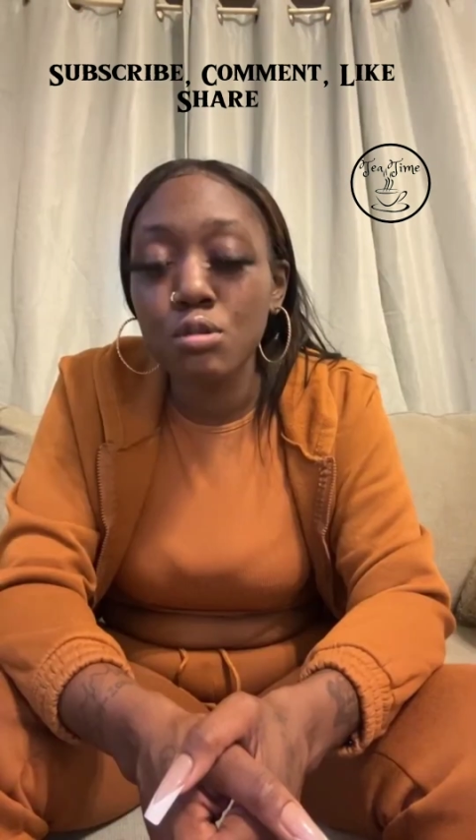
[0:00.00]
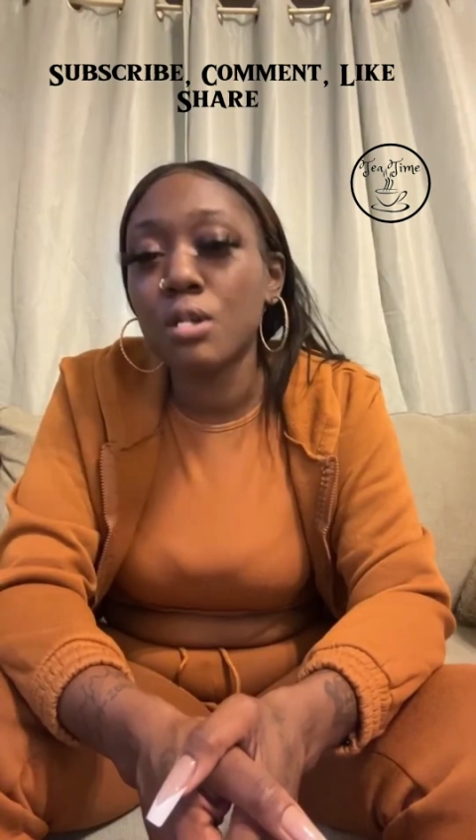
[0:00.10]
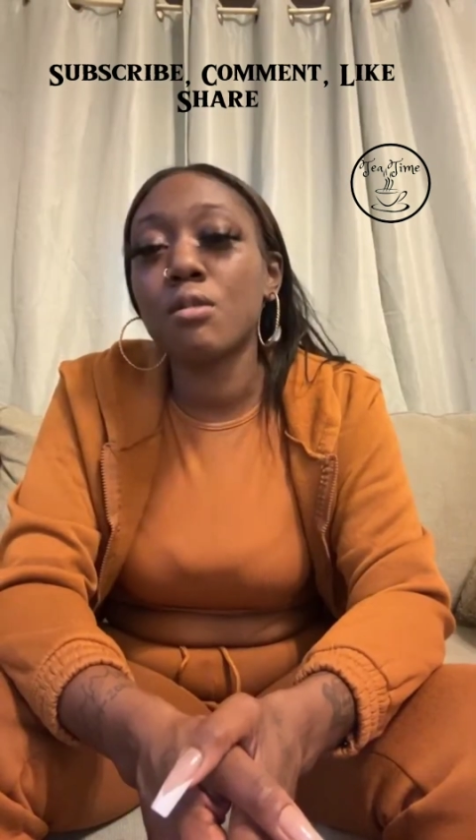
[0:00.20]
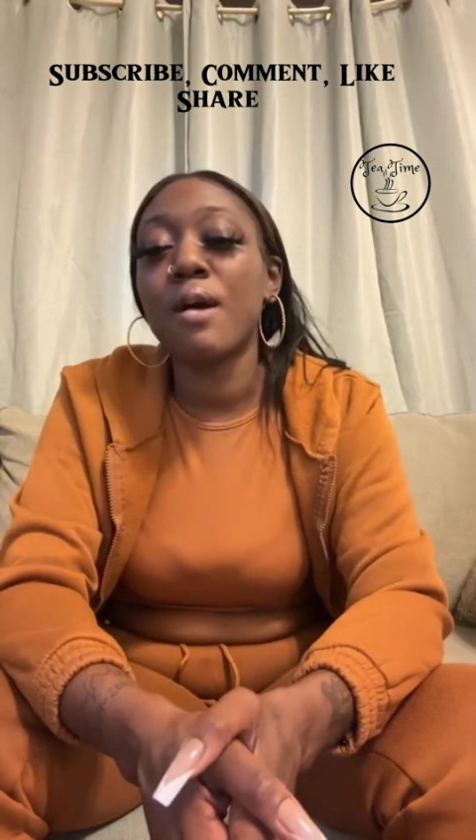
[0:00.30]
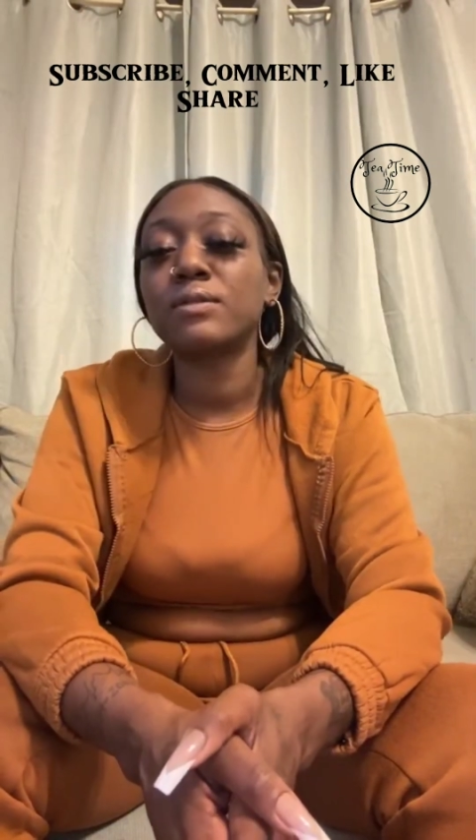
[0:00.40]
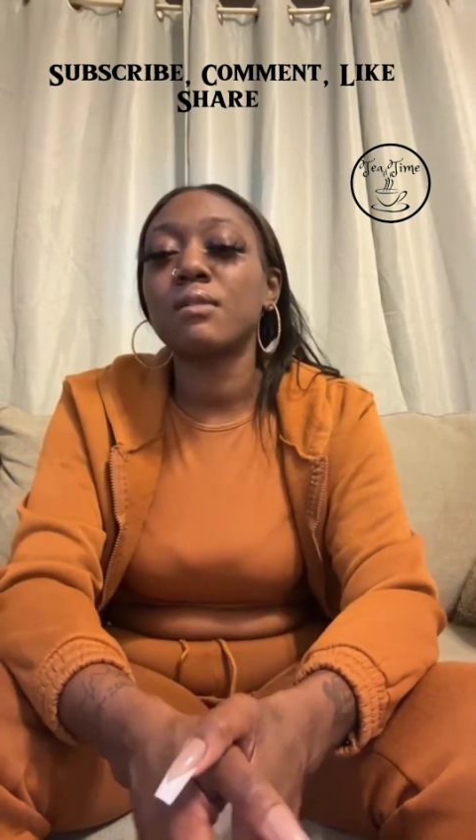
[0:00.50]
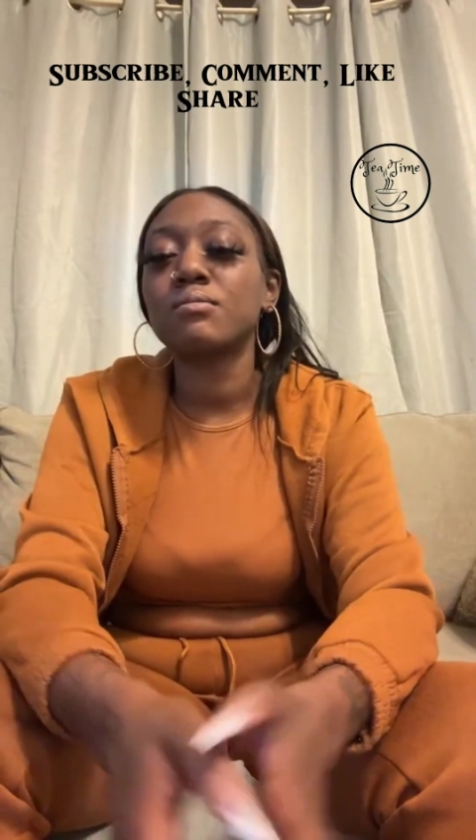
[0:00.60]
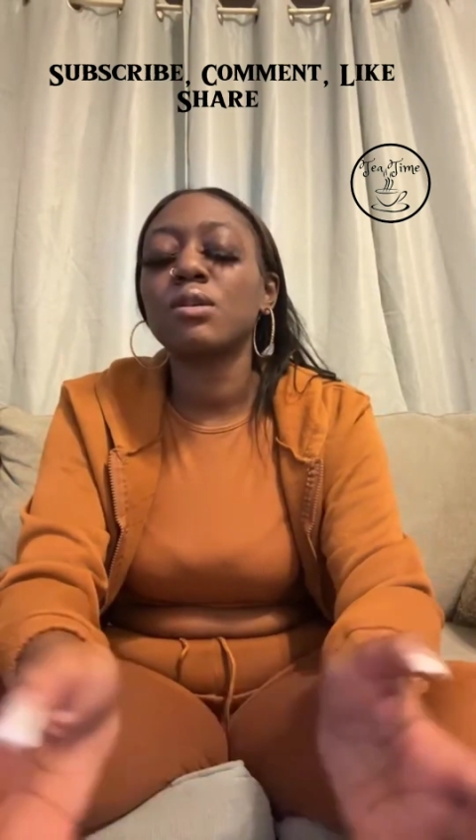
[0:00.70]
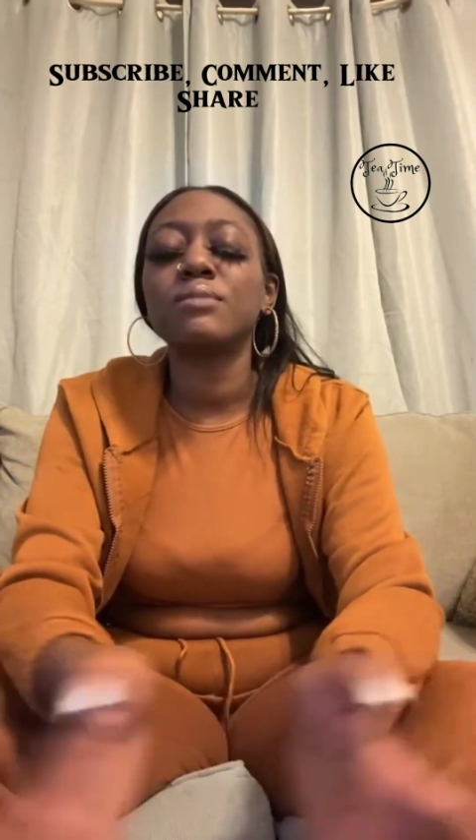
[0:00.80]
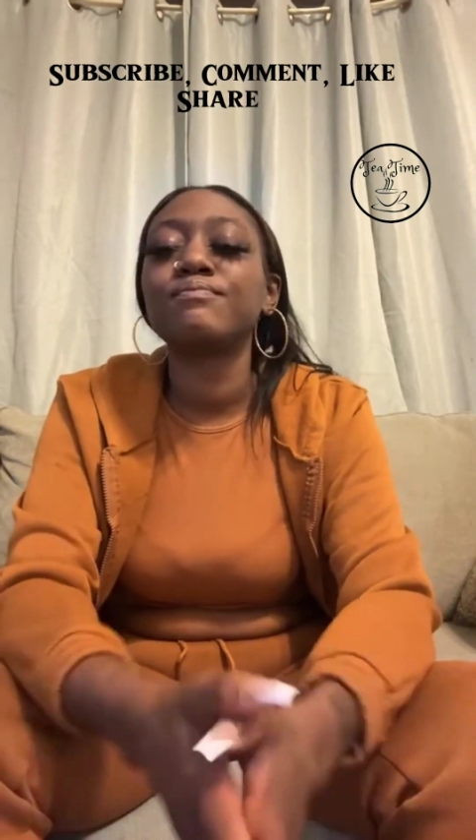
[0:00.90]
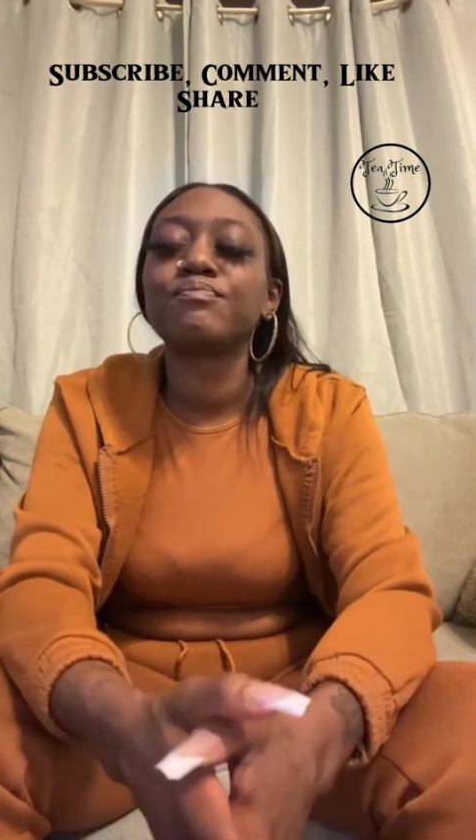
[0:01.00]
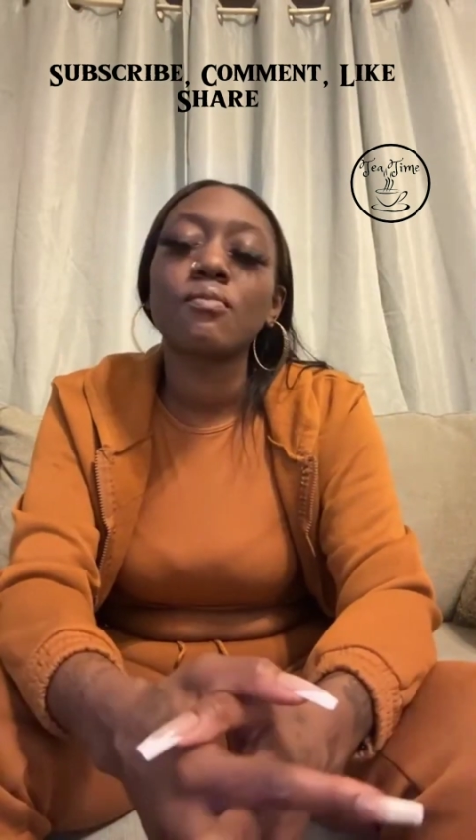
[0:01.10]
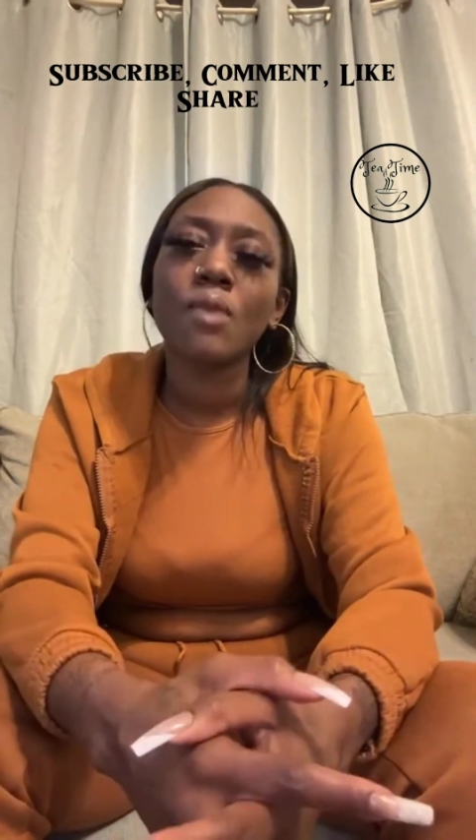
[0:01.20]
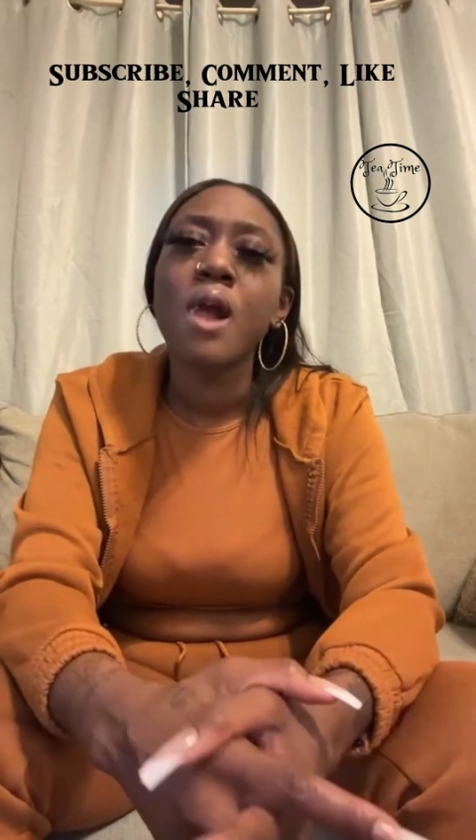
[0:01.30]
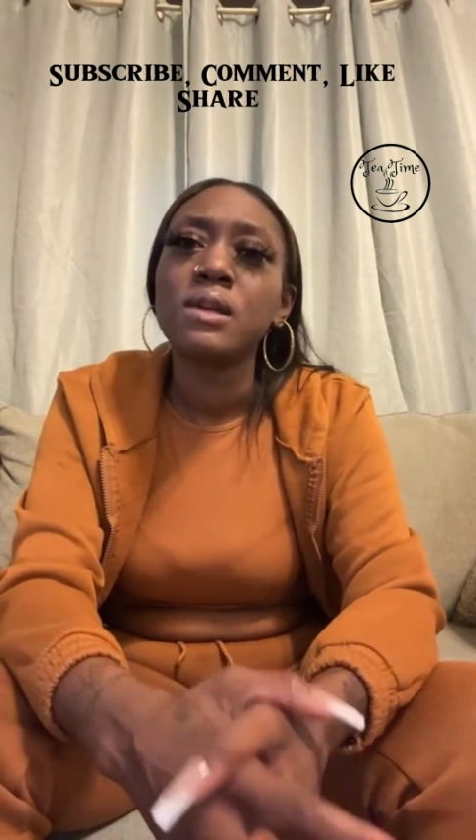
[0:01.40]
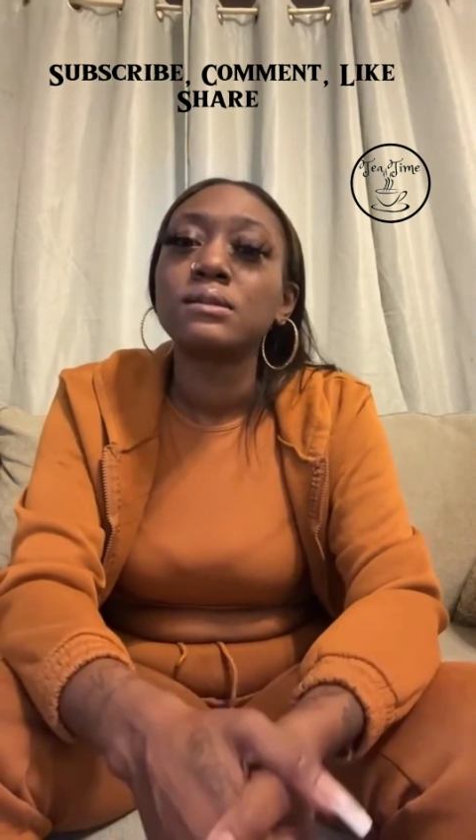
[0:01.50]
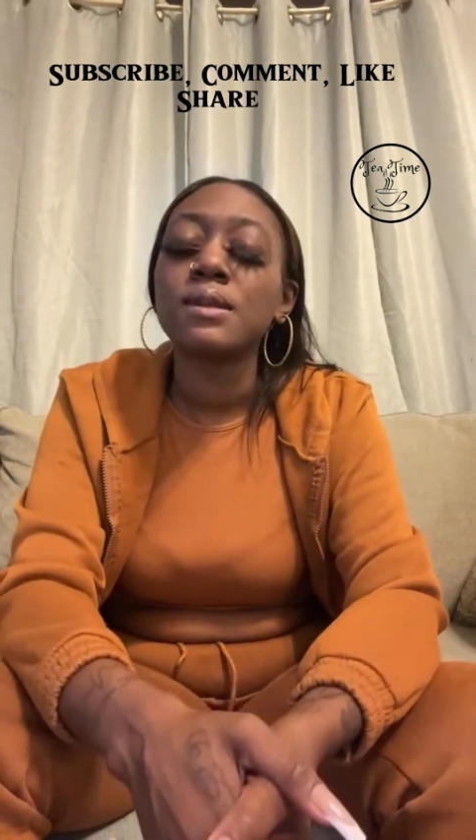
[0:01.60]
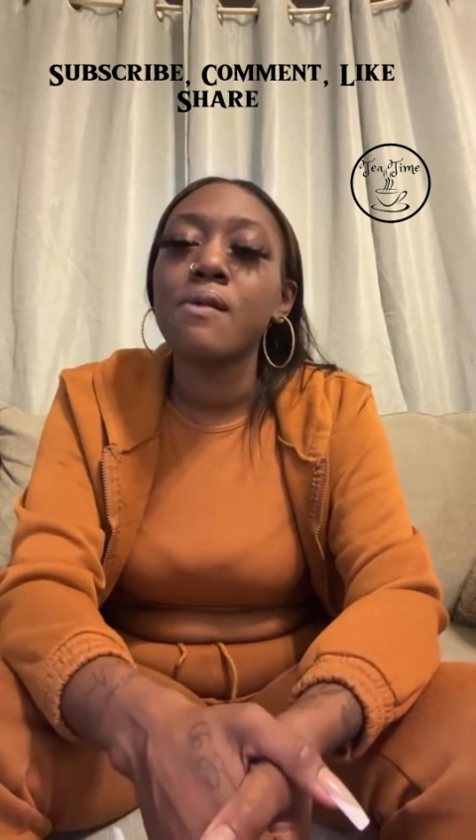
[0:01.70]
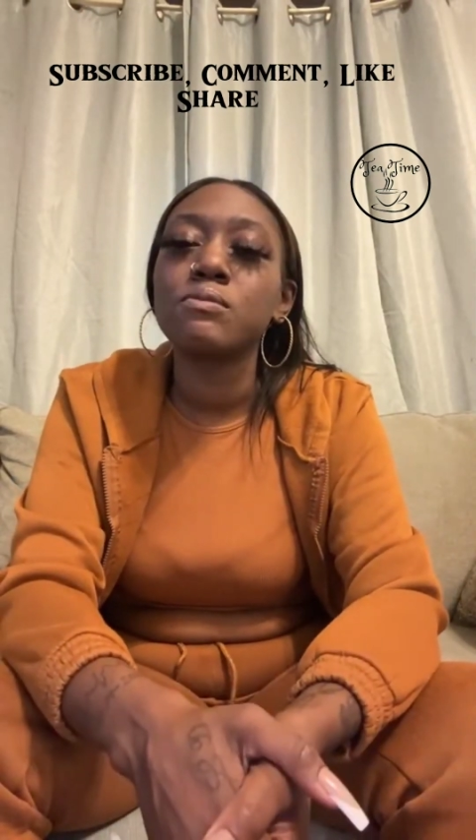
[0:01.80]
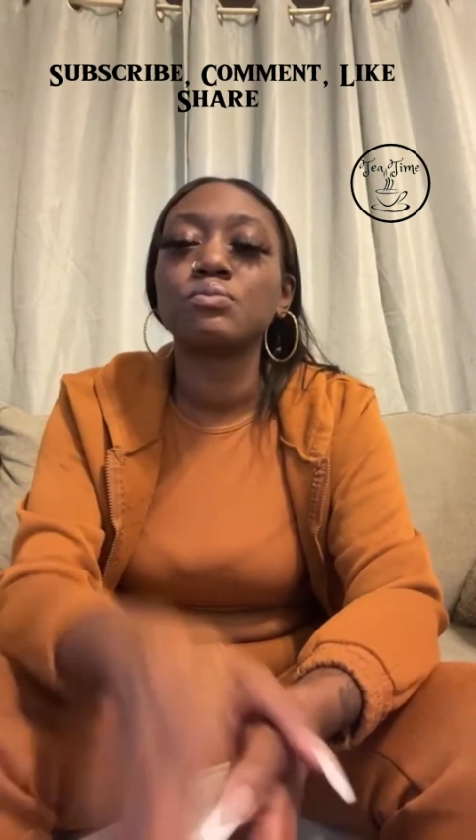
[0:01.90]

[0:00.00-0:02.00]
you think you'll ever stop smoking? Yeah.